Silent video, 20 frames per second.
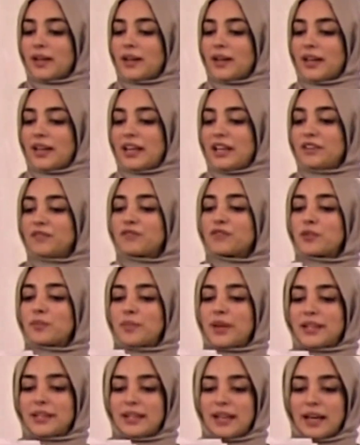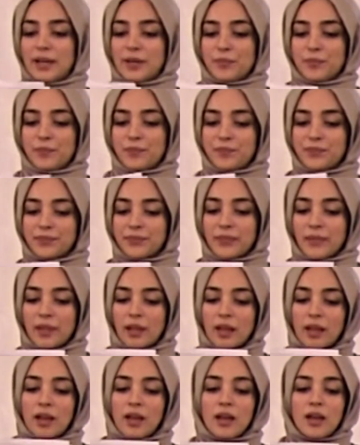Ellen from Bethlehem.
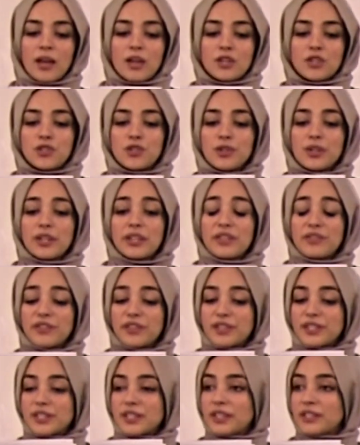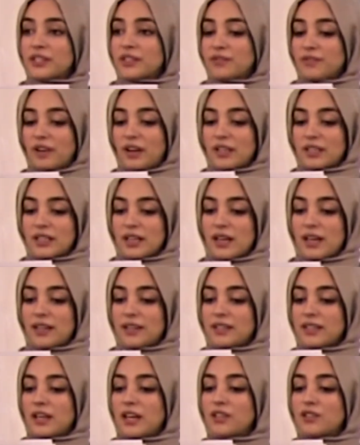During the first Intifada
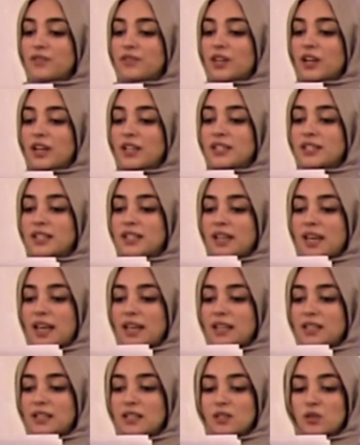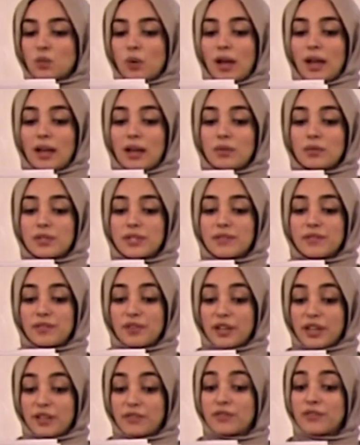at the end of the 1980s, while I was
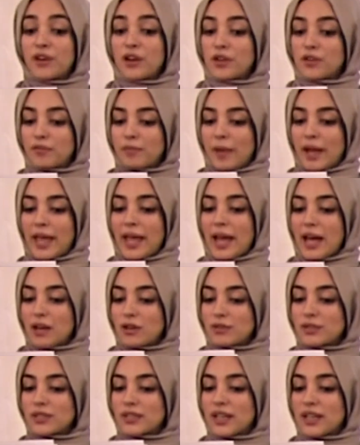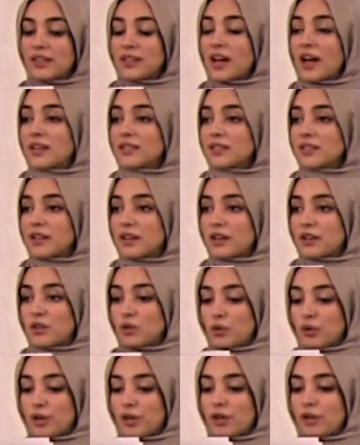in front of my house in the Antara
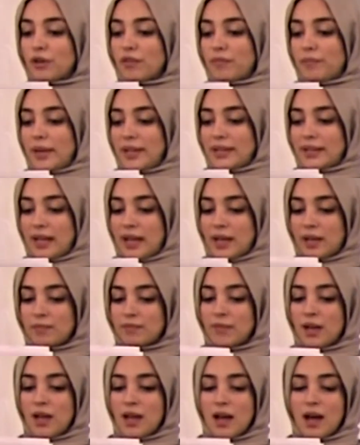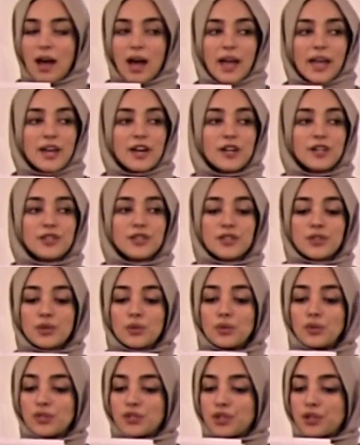quarter of Bethlehem, I heard
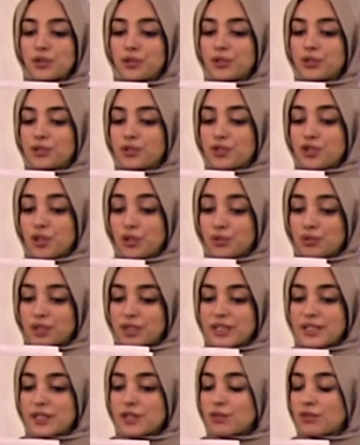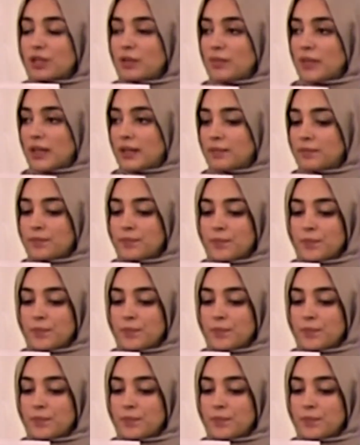school children screaming.